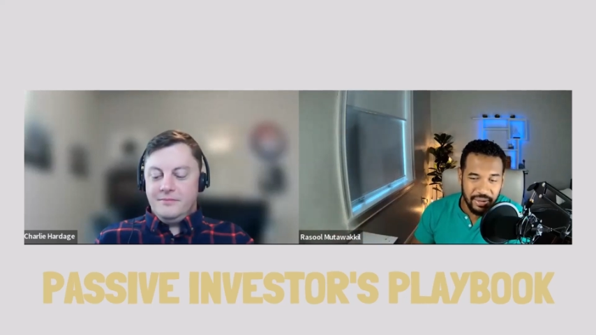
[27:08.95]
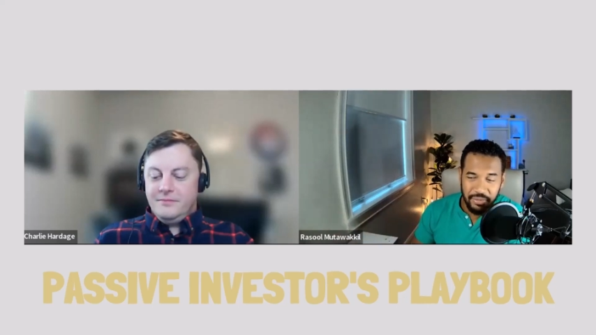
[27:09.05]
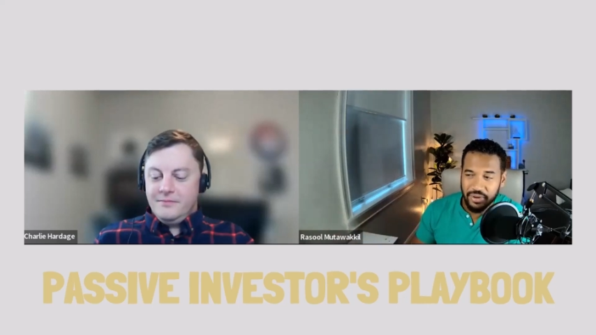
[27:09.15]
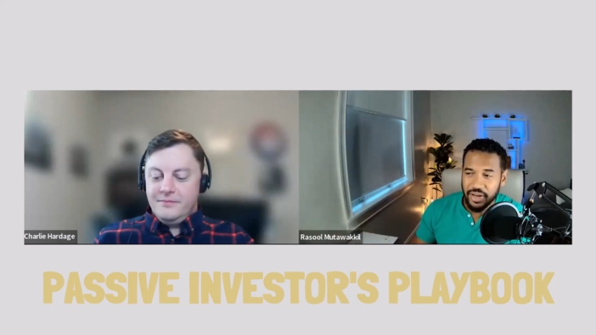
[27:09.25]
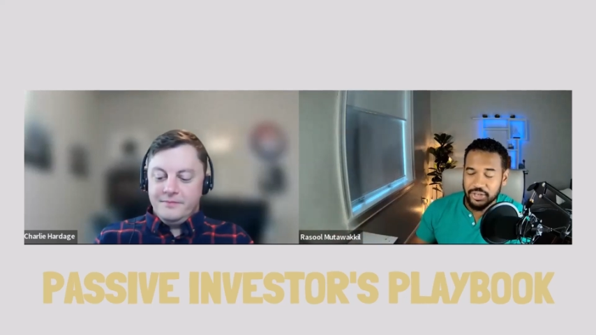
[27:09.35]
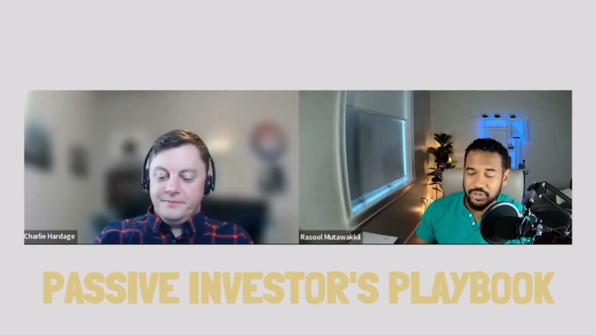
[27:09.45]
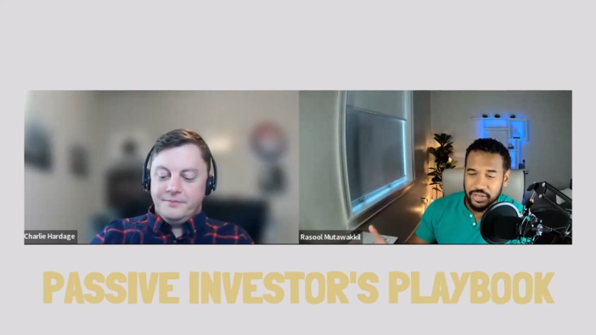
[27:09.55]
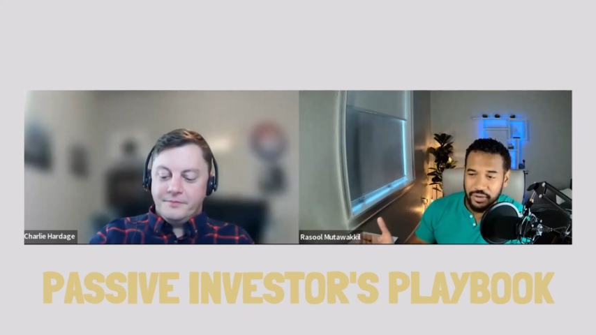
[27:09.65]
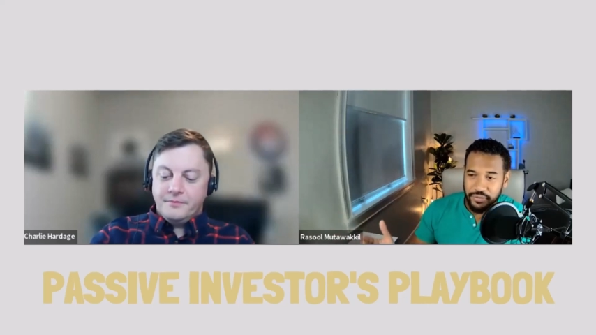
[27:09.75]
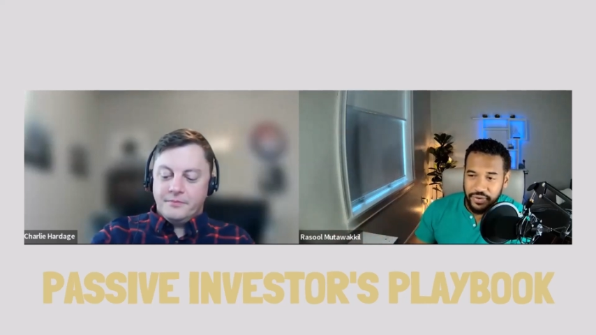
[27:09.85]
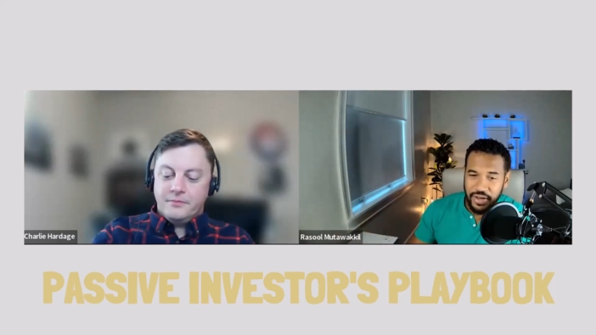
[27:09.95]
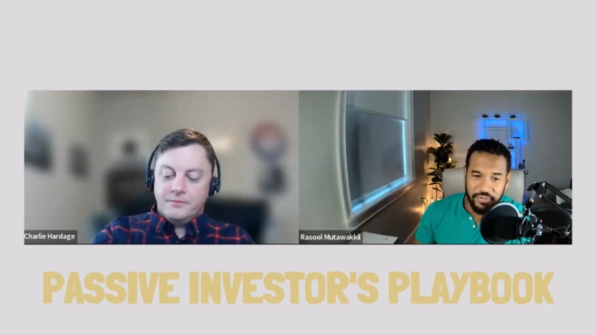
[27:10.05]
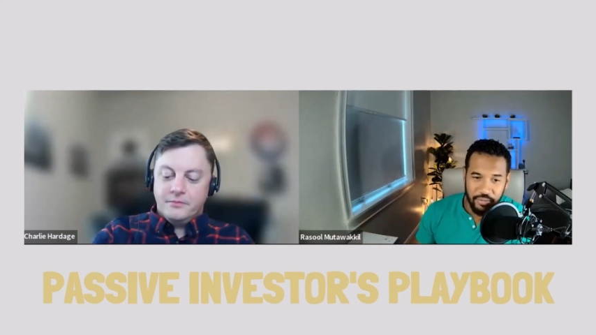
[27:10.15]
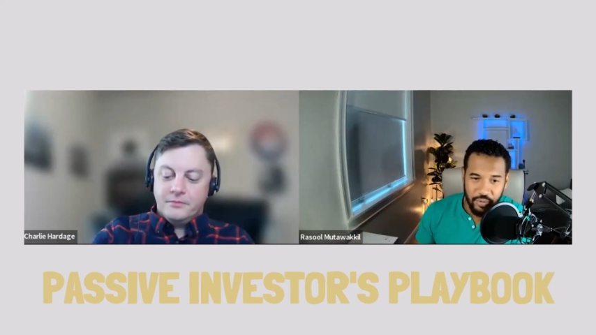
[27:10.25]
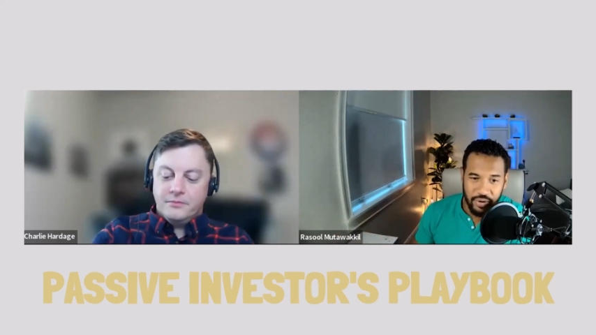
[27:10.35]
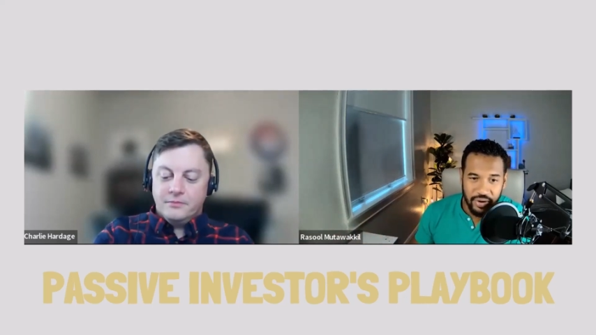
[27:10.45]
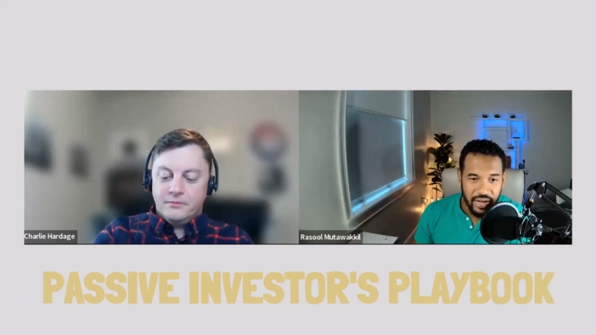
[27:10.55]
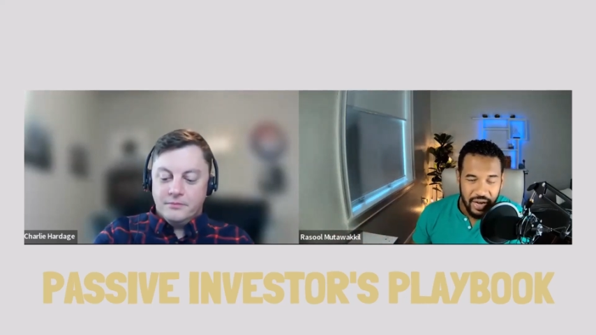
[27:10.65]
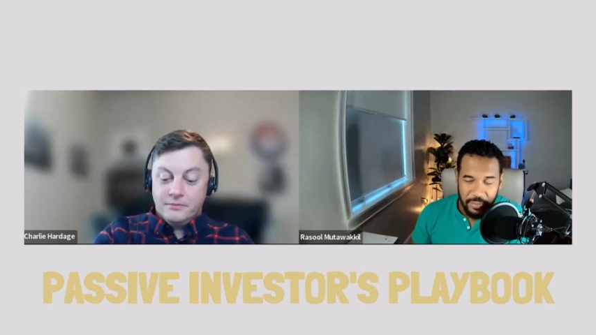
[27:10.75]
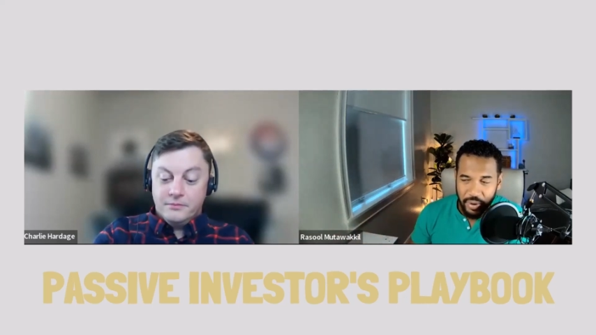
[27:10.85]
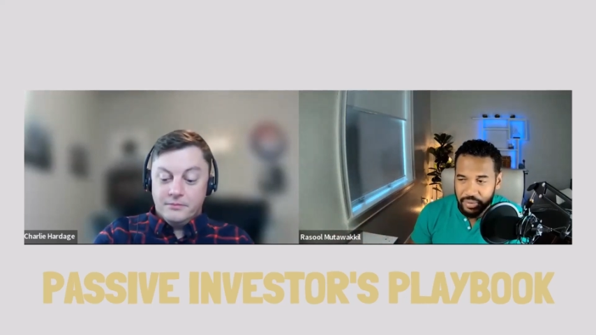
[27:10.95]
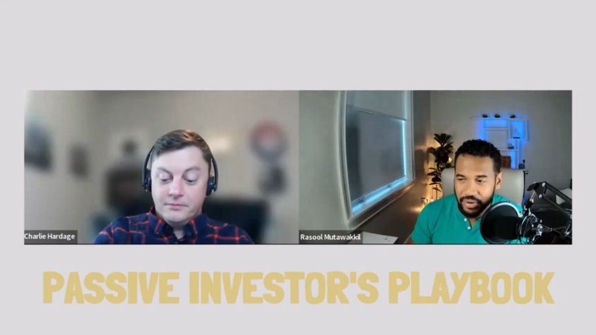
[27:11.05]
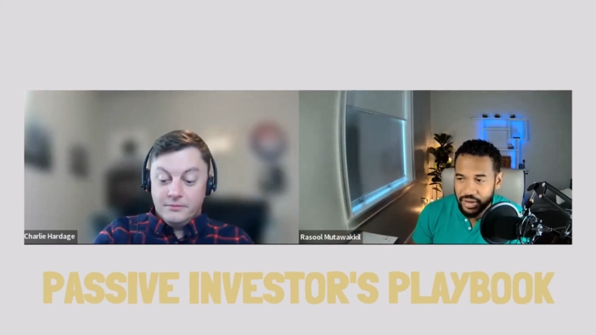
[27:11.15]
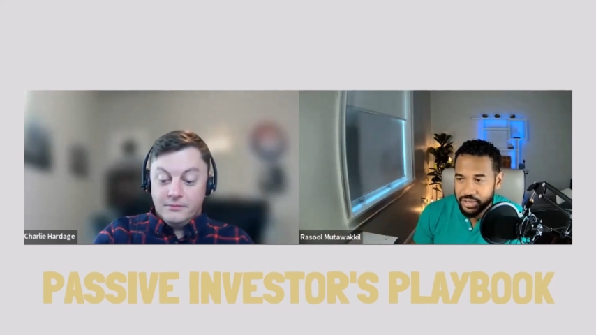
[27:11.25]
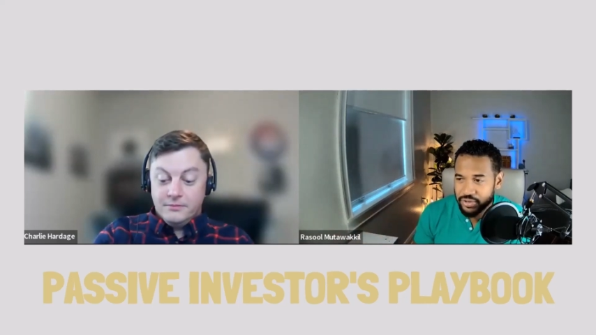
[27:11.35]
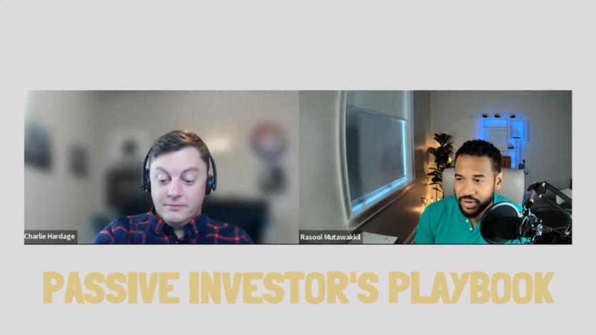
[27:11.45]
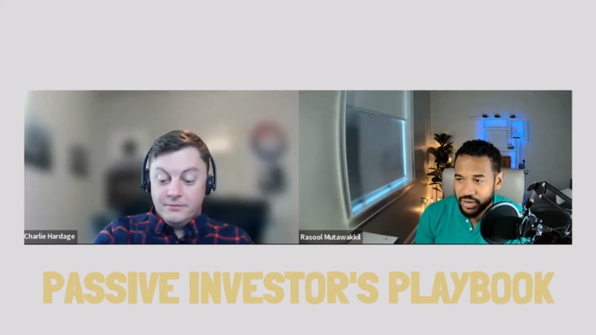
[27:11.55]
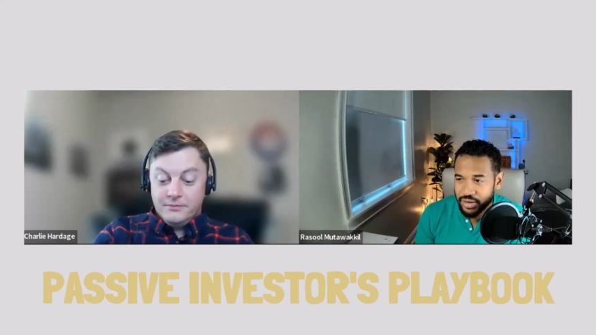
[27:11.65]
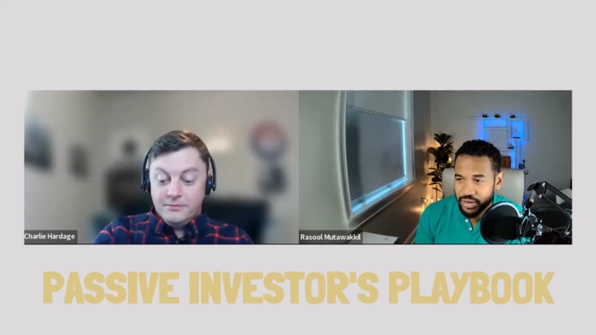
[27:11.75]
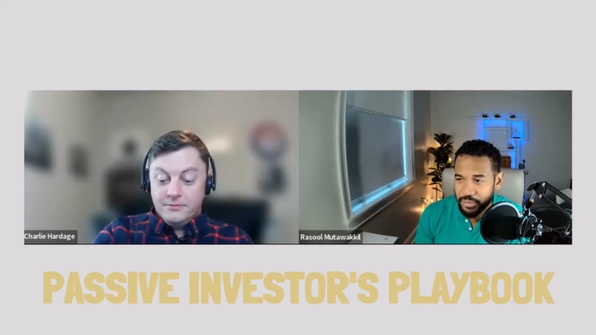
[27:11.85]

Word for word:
Speaker 1: I'm under contract on five more apartment contra- uh,